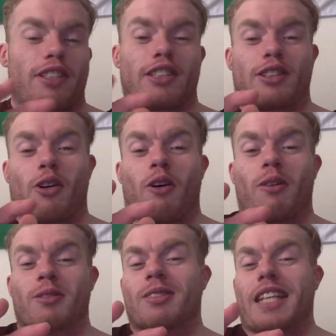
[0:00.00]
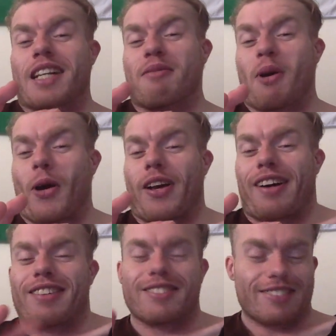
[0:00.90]
you just saw Zynga
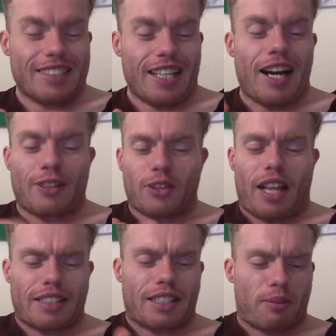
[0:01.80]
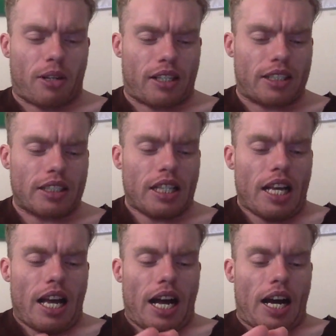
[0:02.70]
poker. I do like Zynga poker.
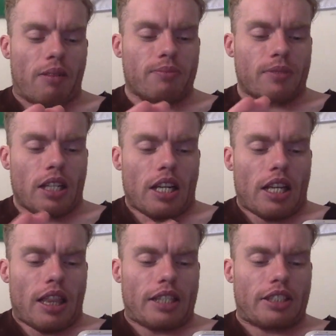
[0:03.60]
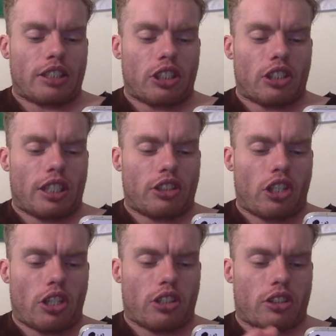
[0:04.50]
Um, let's just let's
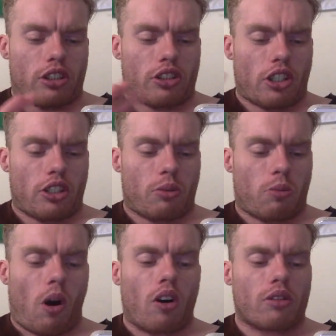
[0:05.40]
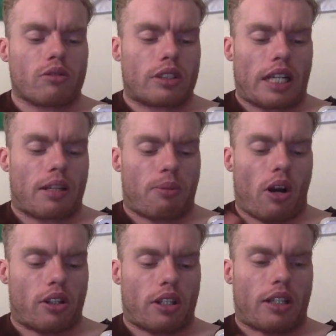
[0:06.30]
show you show you what Zynga
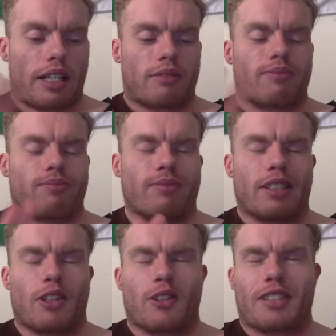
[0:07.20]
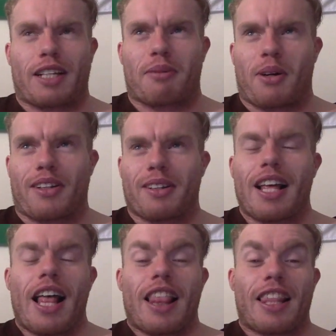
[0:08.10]
Poker uh, not Poker.
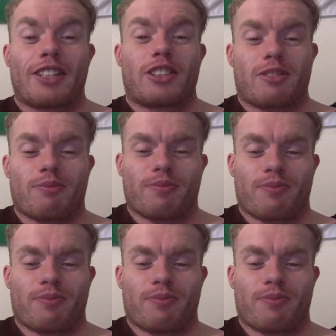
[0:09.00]
Let's